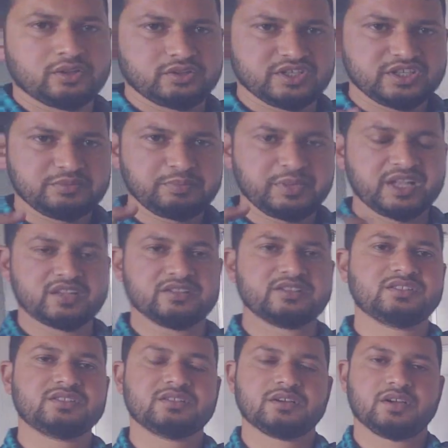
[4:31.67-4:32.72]
These
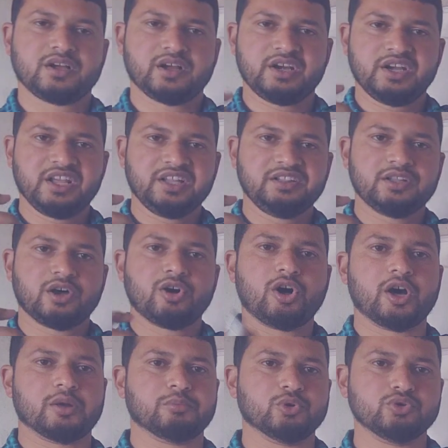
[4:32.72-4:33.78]
pills contain the
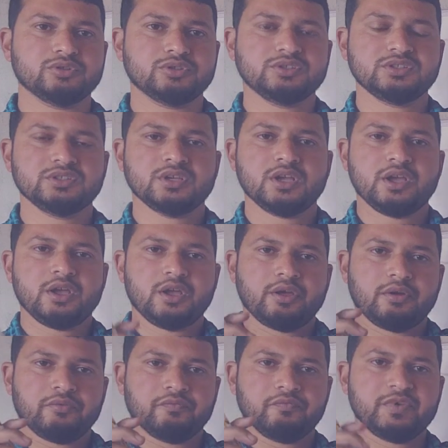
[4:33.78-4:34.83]
hormones
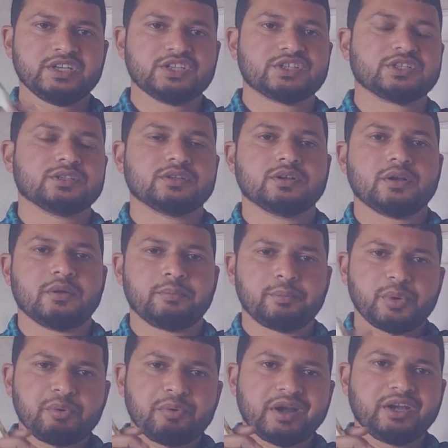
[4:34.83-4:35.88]
which
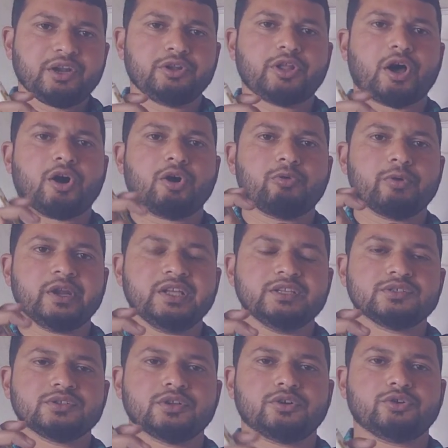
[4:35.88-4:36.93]
prevent the
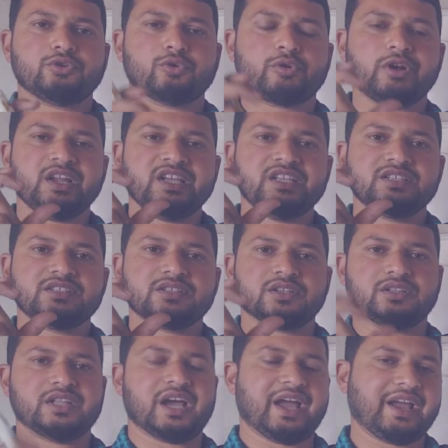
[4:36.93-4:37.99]
ovaries to release
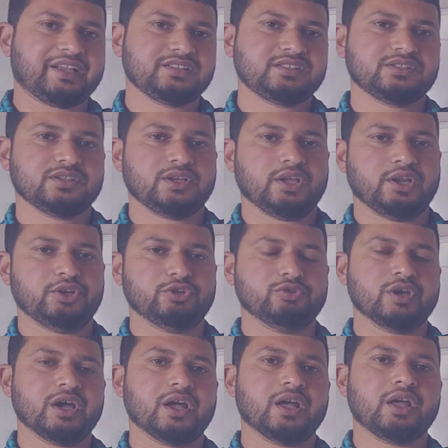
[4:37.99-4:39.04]
the eggs into
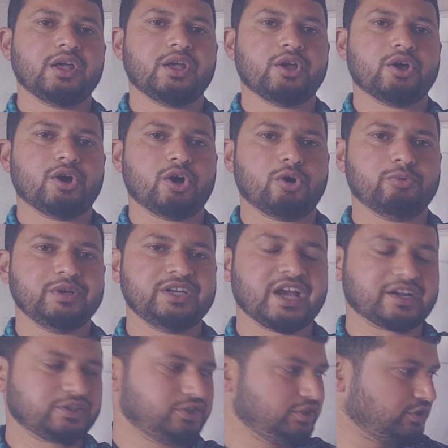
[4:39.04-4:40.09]
the
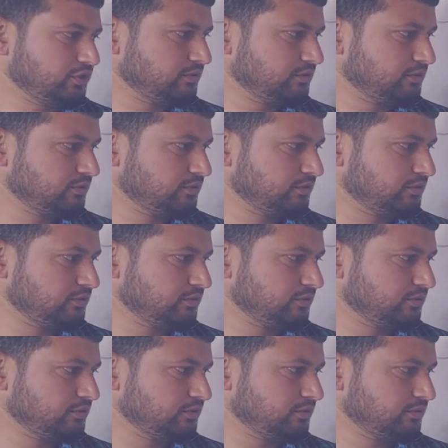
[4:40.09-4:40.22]
oviduct.